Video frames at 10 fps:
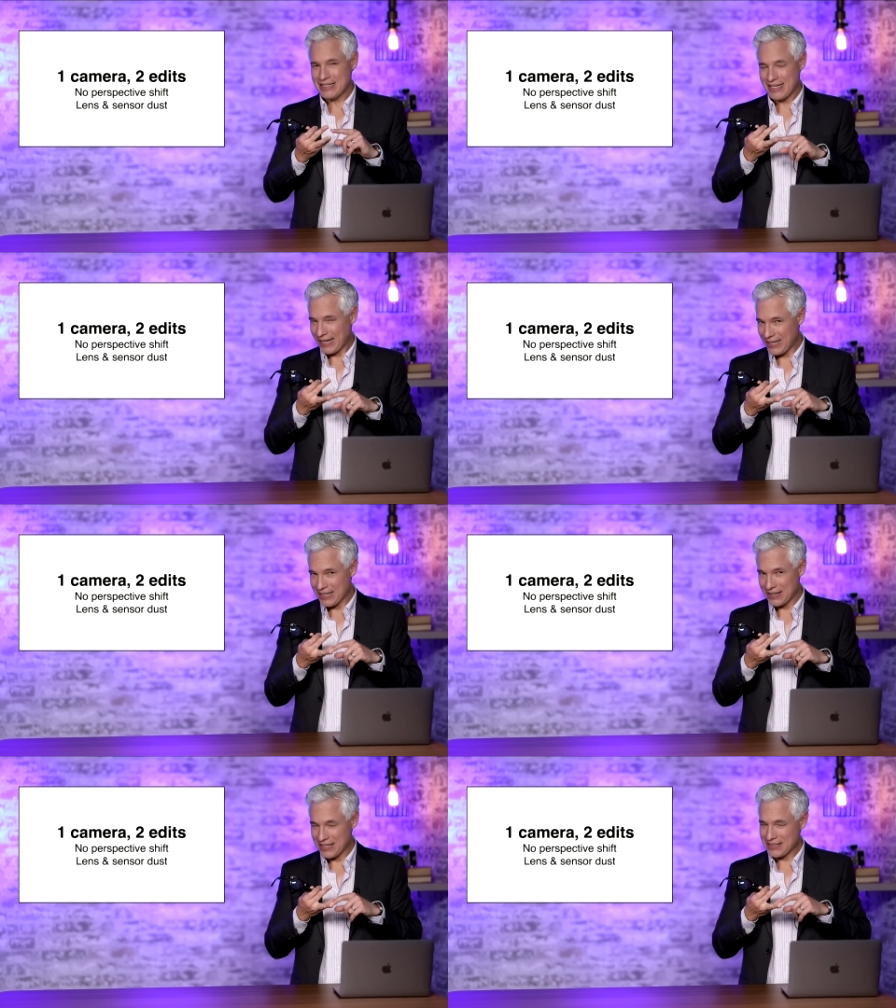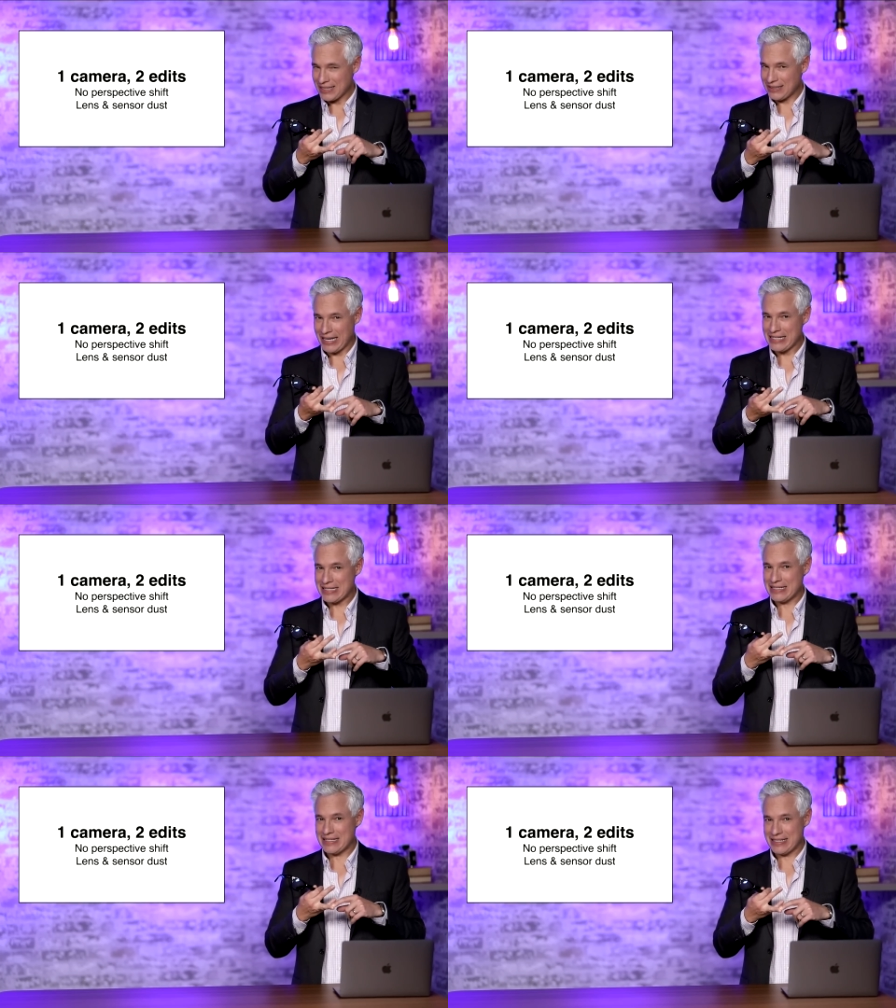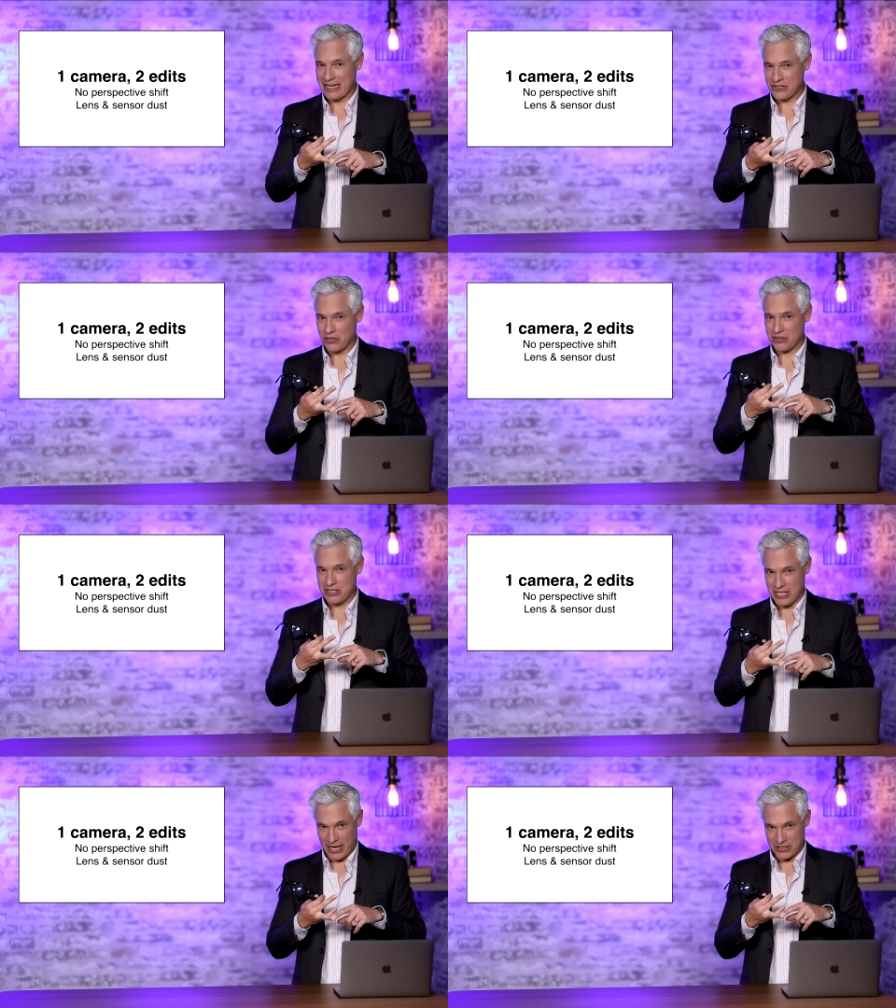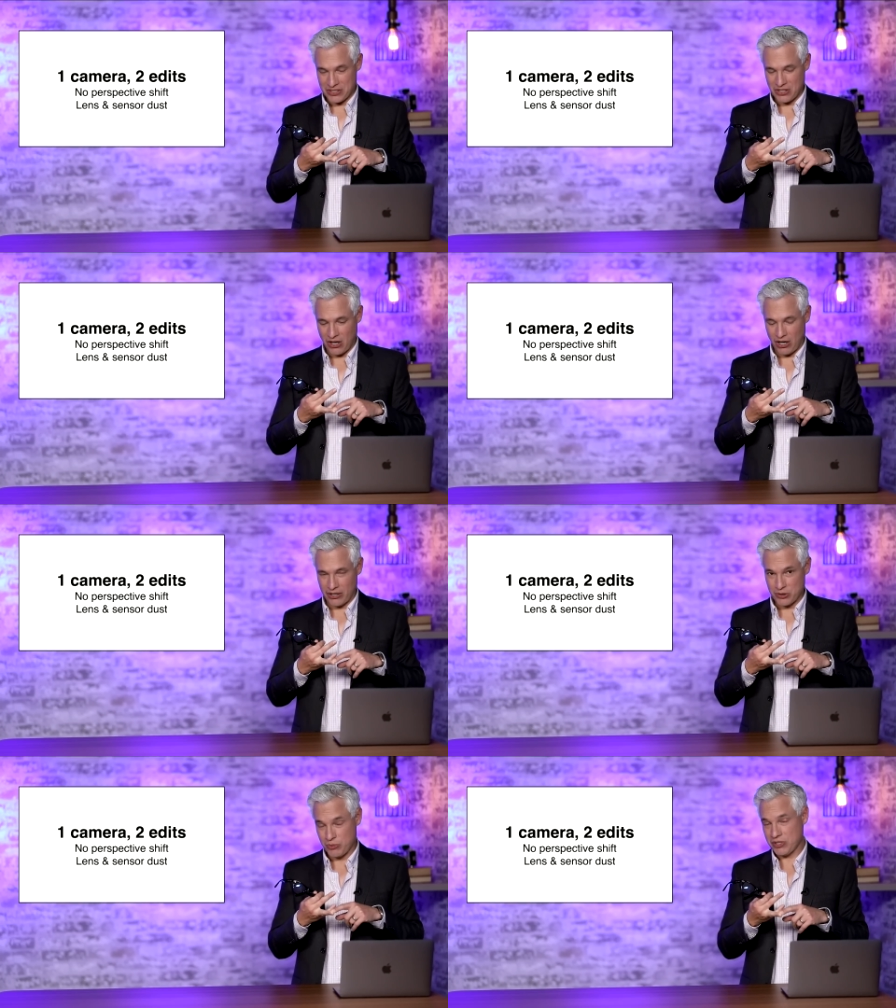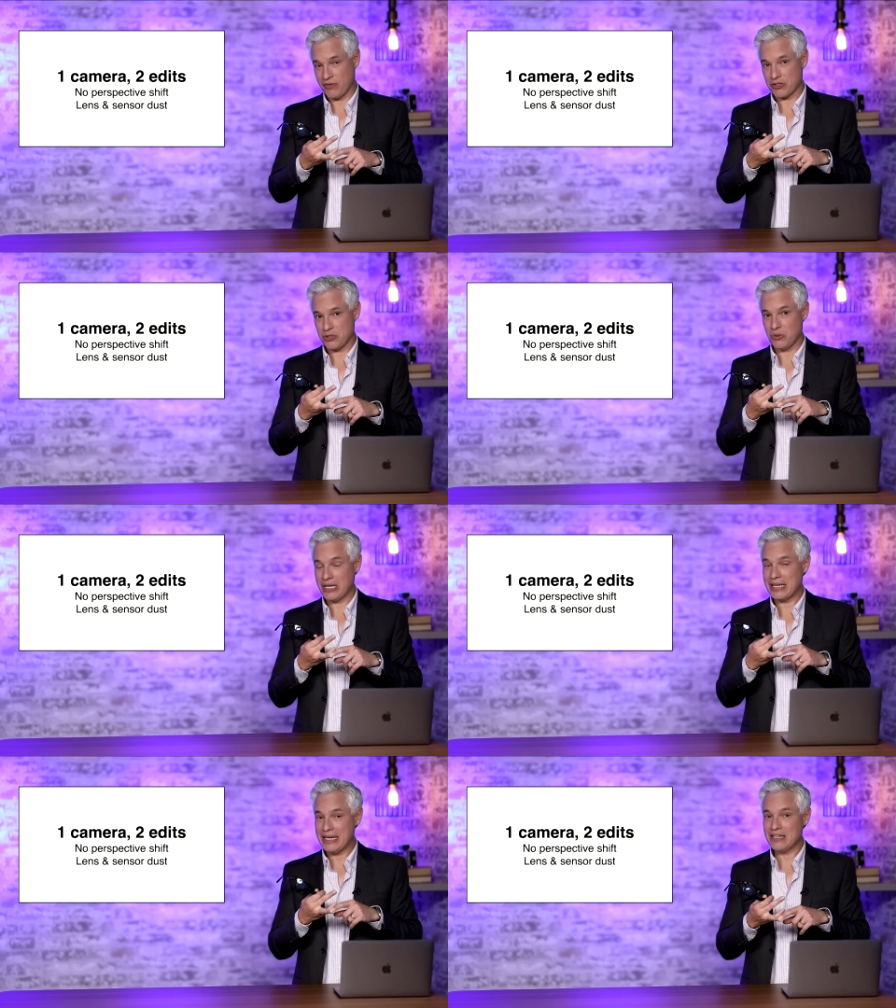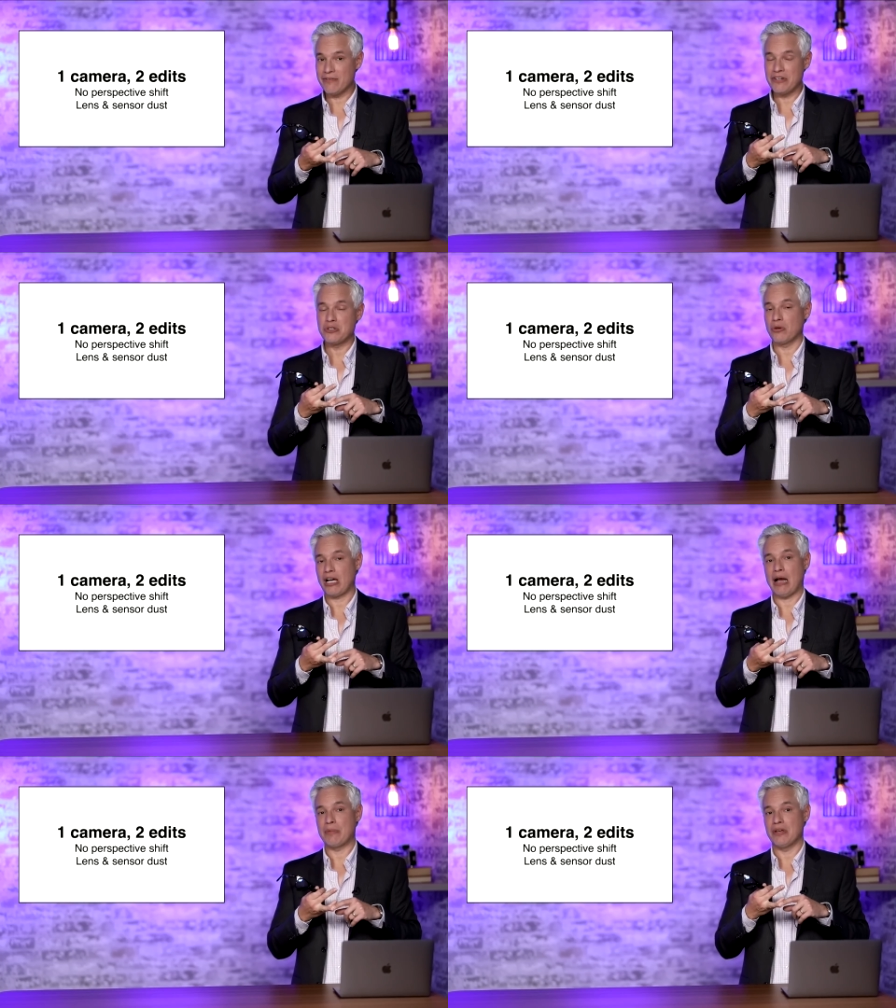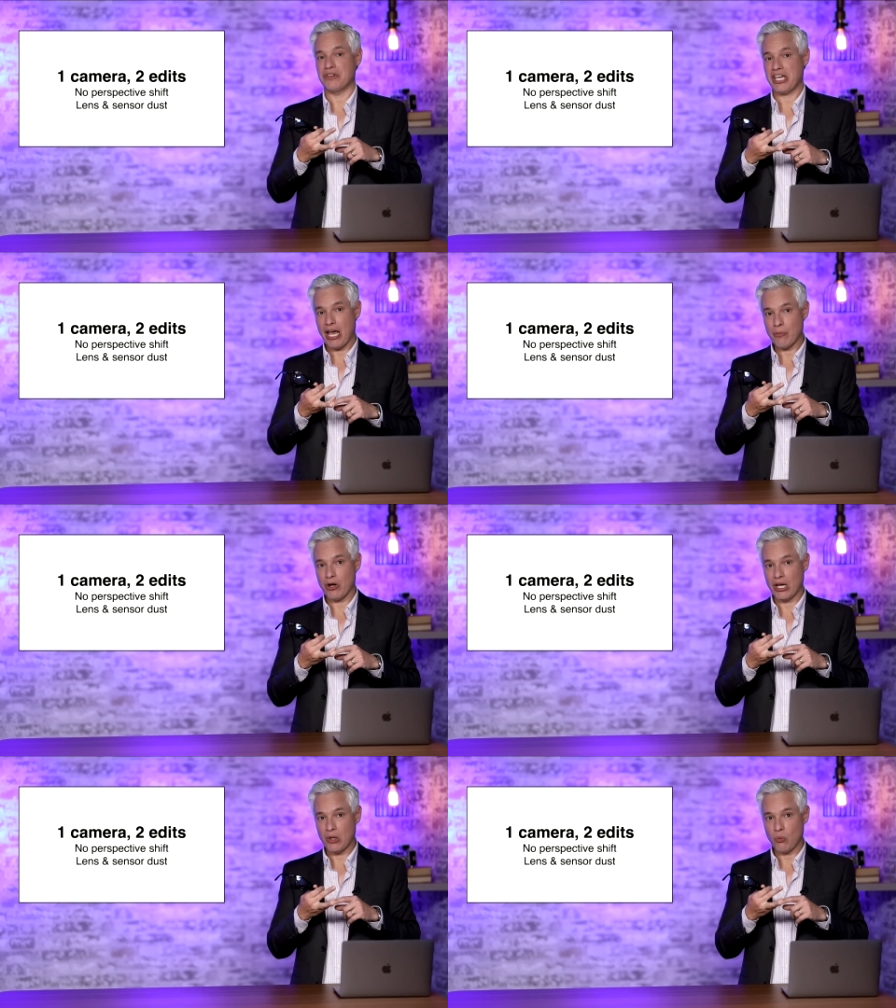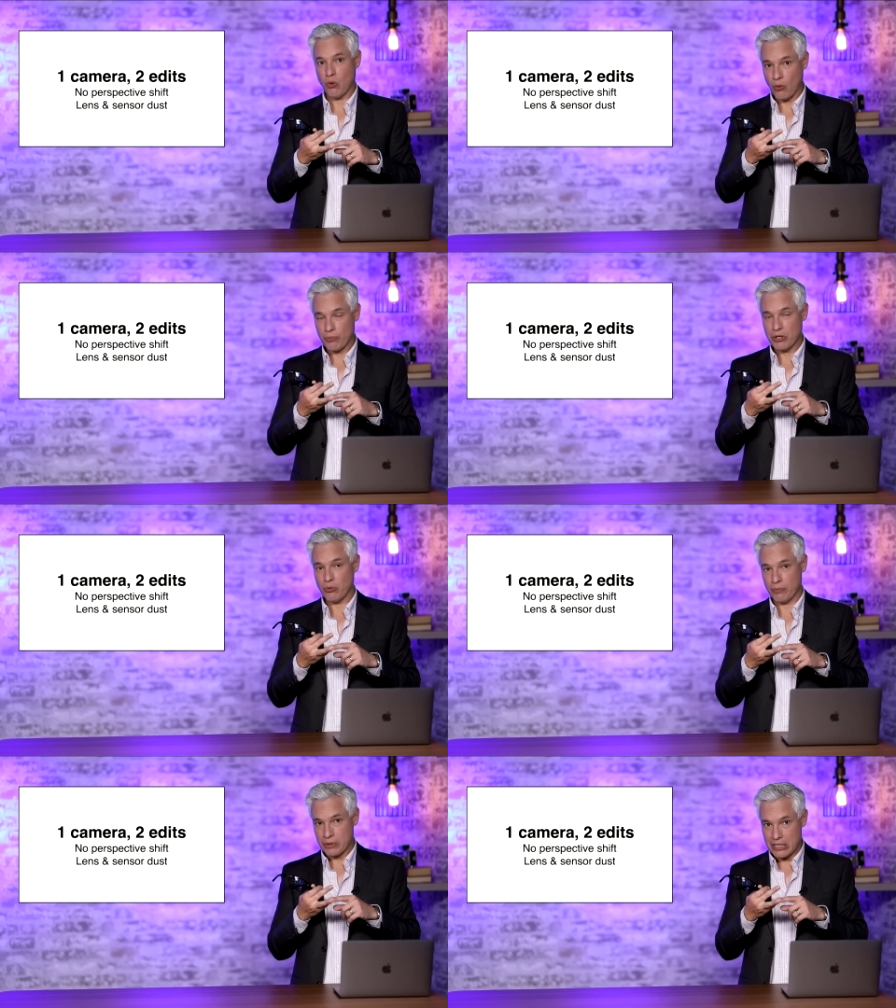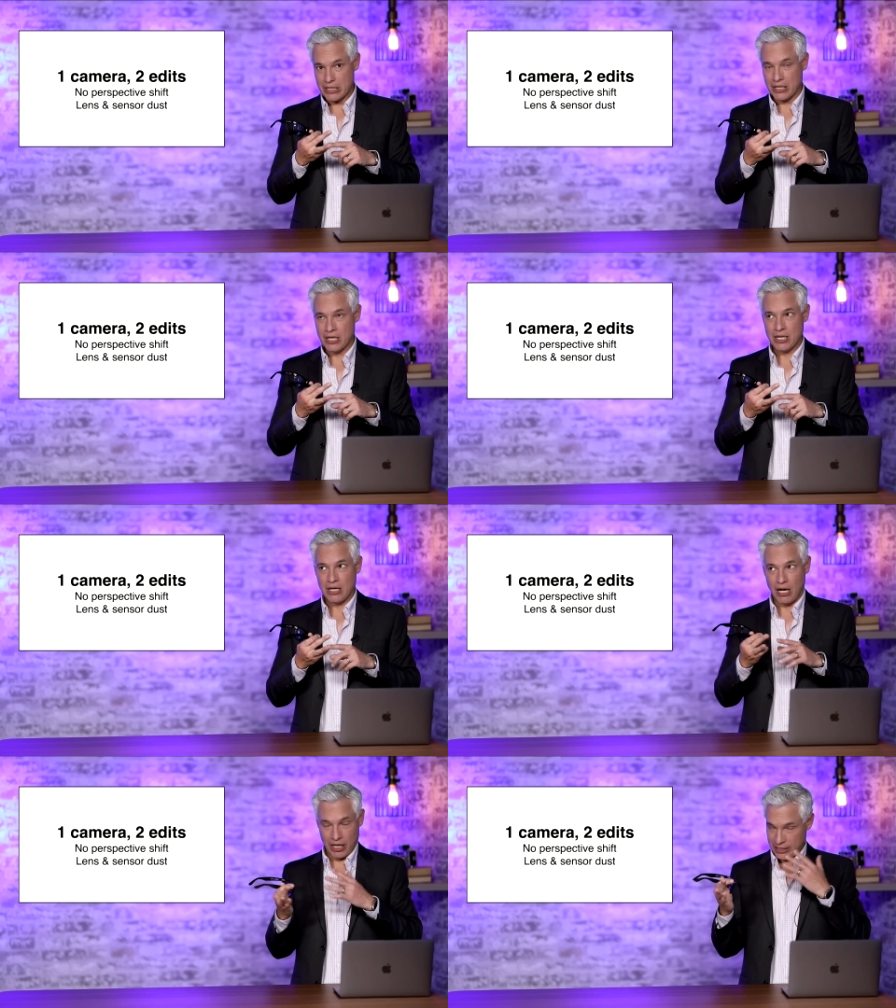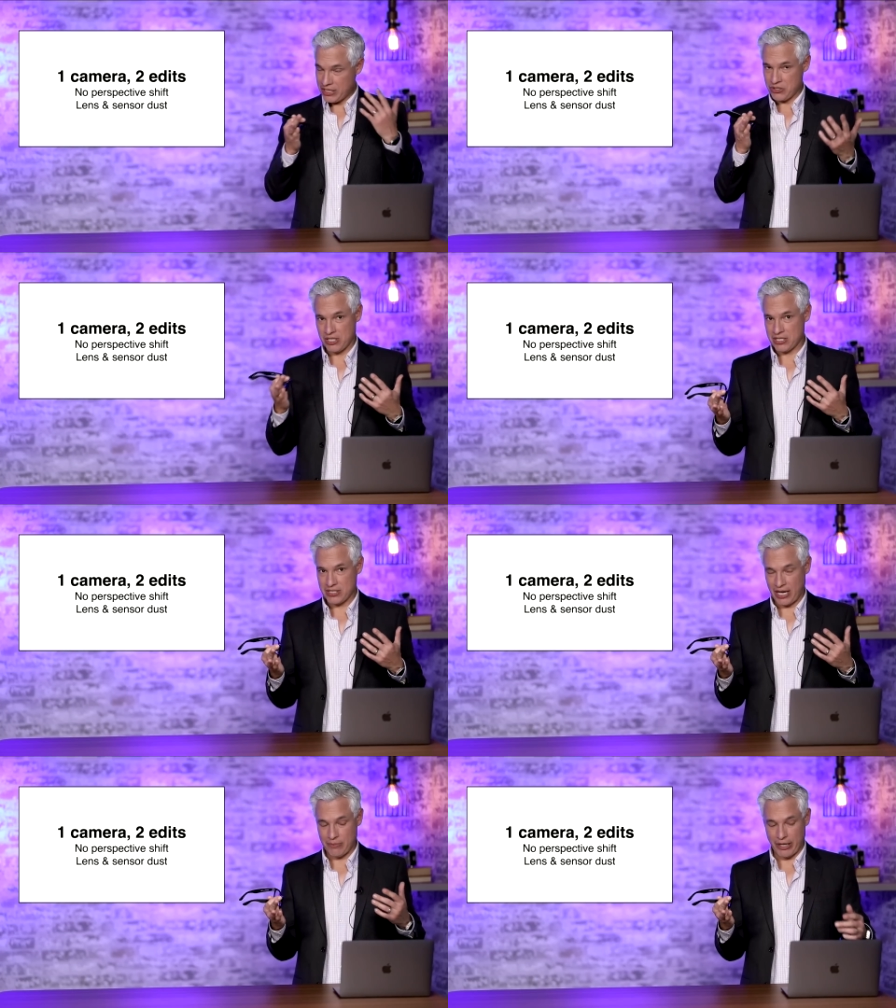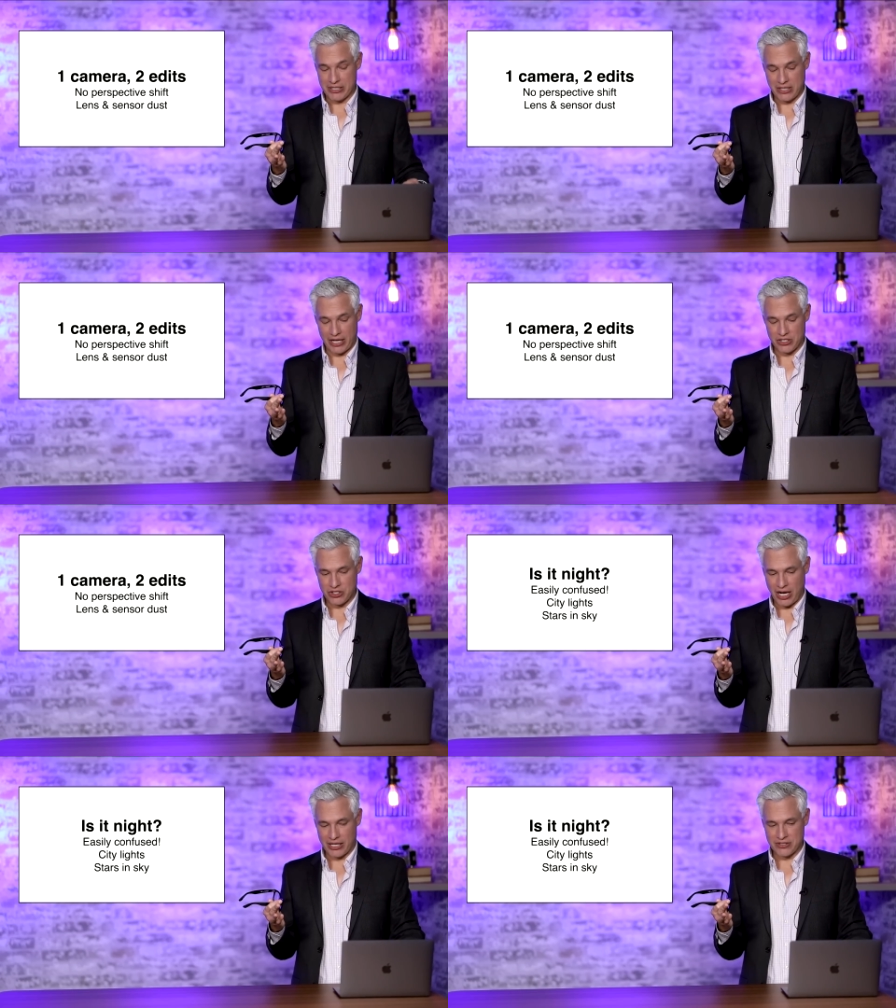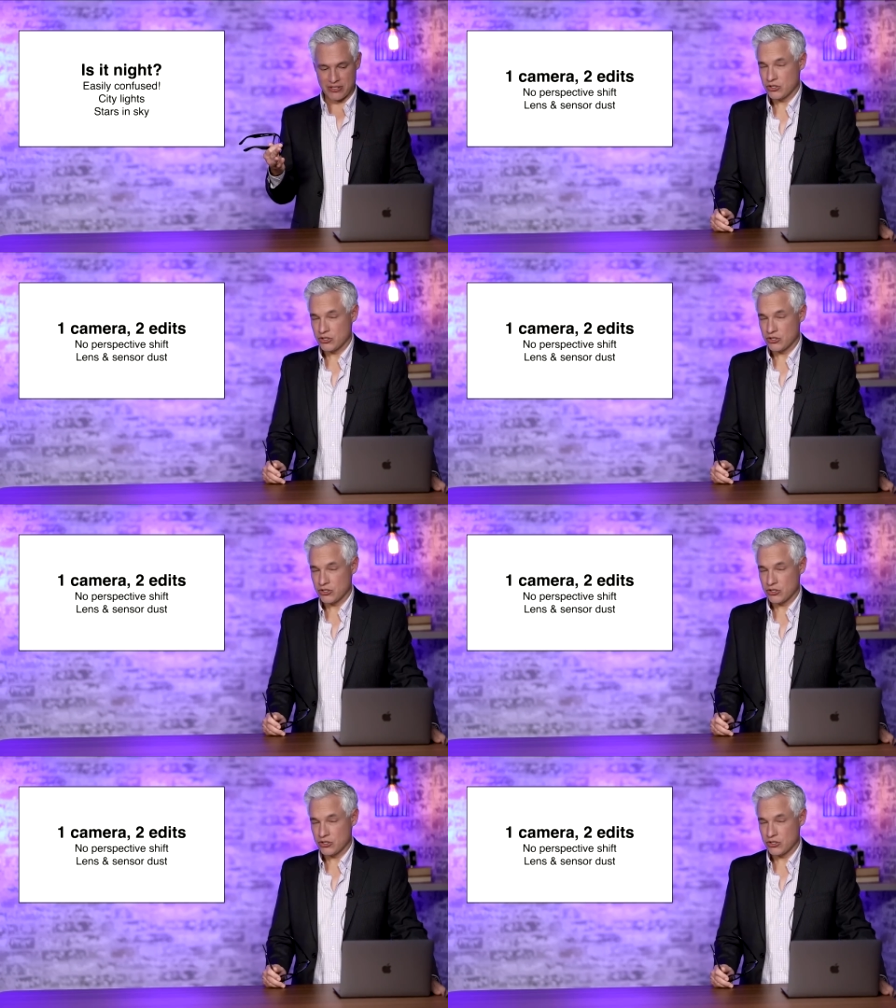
Second, things like lens and sensor dust are specific to an individual copy of a camera and won't be repeated on each of these side-by-side -side shots.